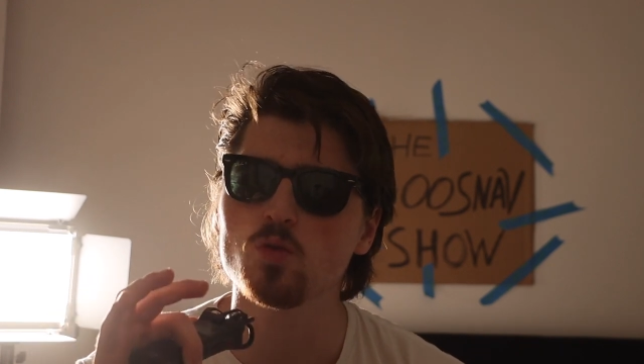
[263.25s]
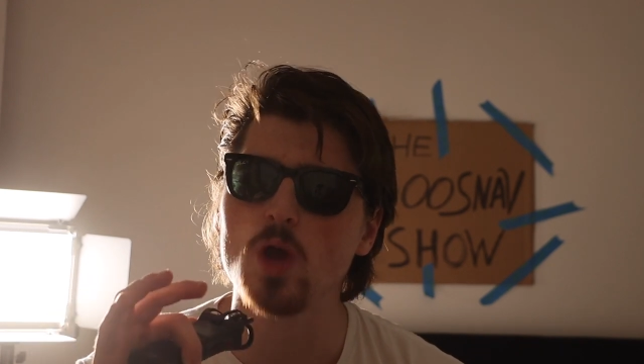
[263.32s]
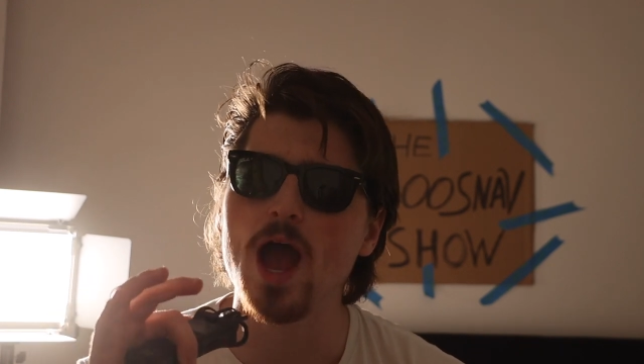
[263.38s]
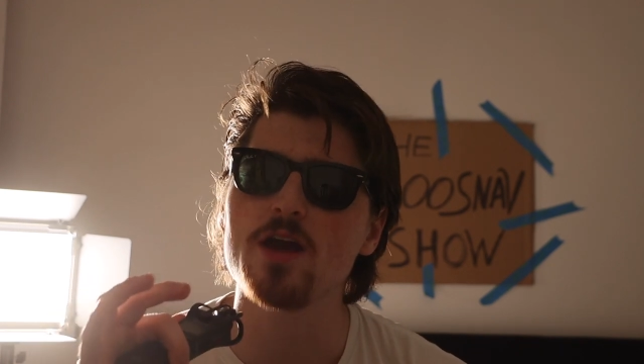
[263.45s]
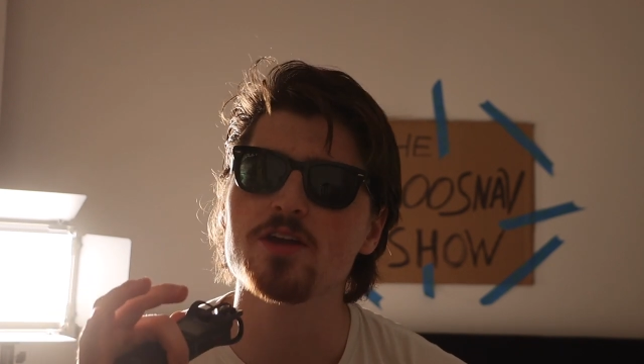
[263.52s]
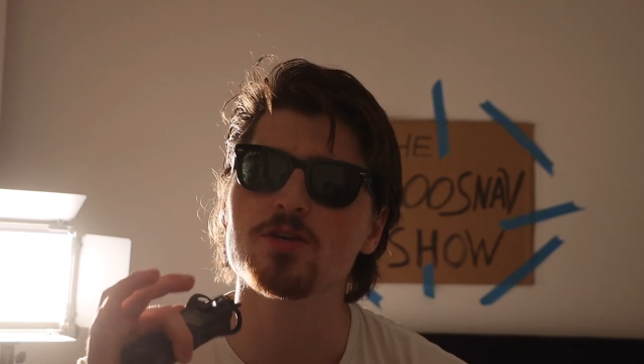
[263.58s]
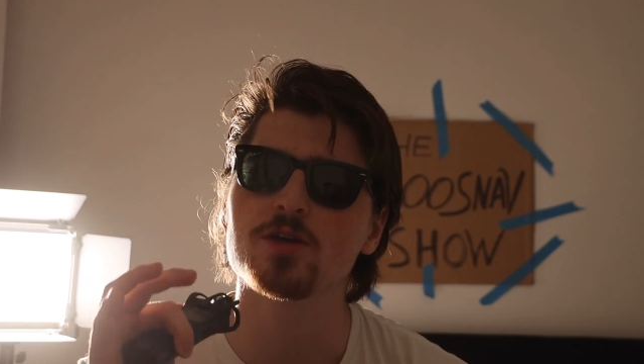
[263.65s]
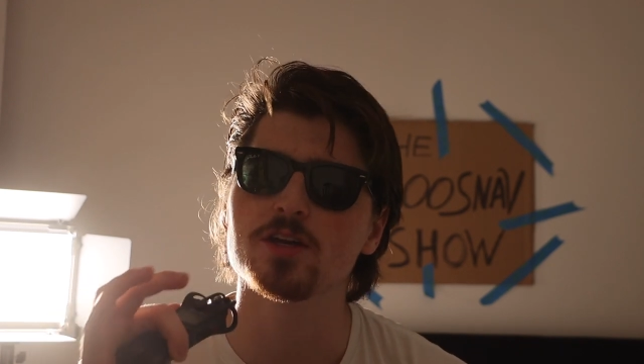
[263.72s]

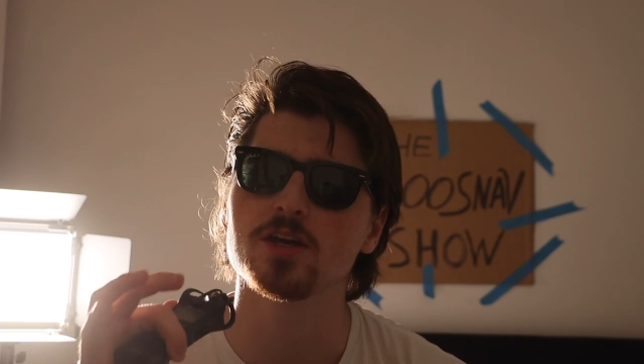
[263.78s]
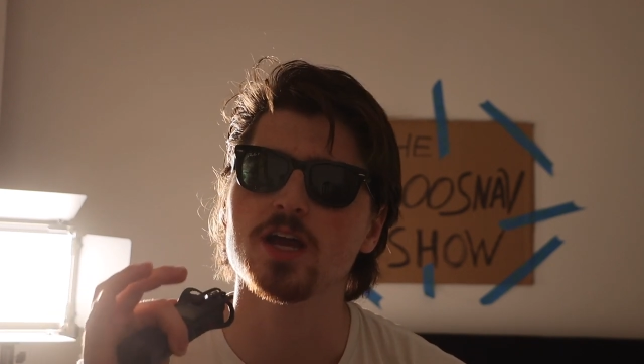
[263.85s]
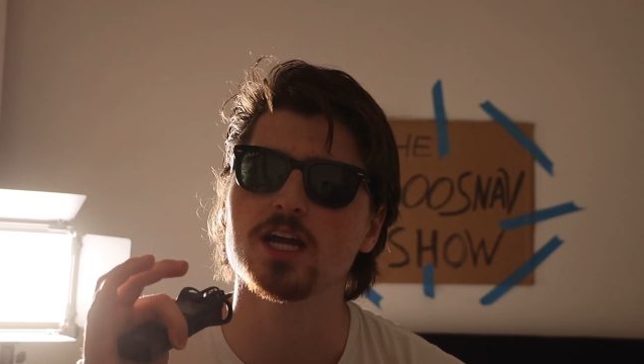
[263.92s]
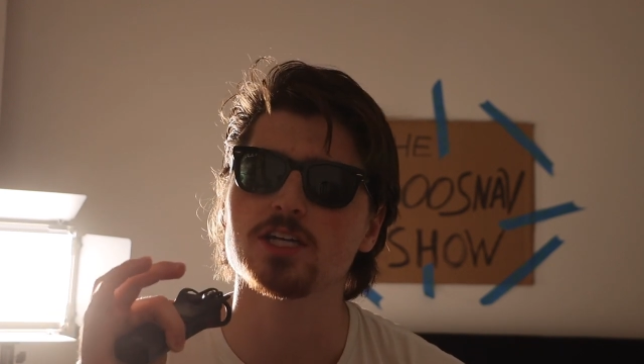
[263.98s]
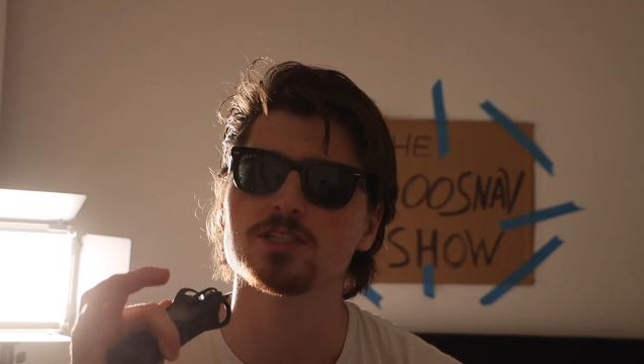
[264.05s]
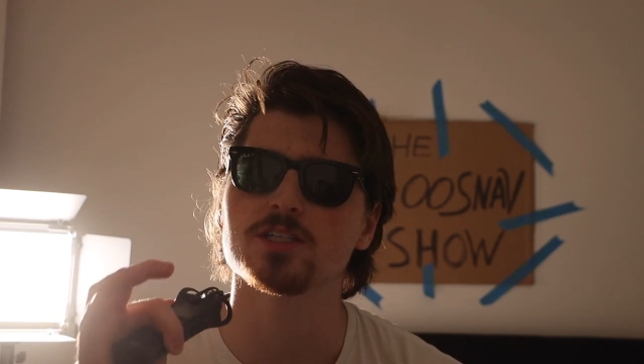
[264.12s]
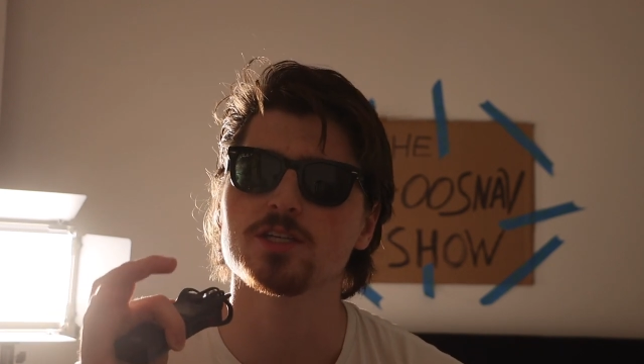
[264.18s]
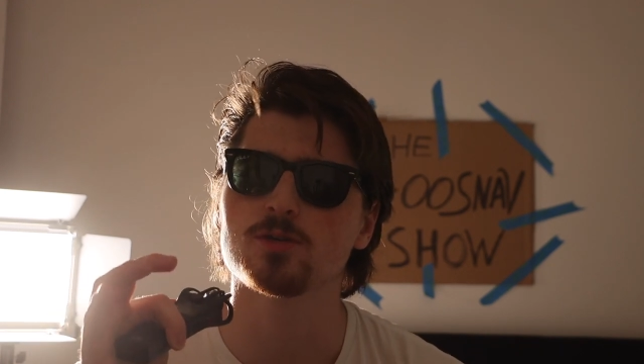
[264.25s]
how you can
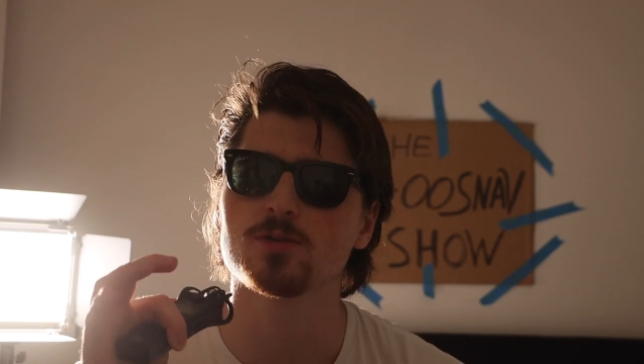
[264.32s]
actually